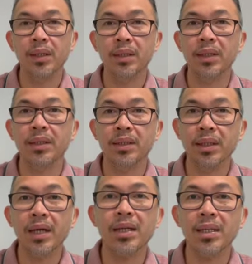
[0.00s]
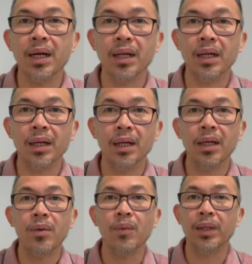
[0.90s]
Just say exactly
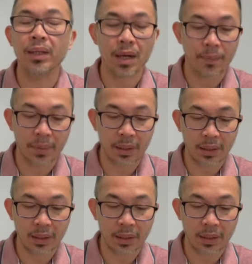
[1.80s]
what happened.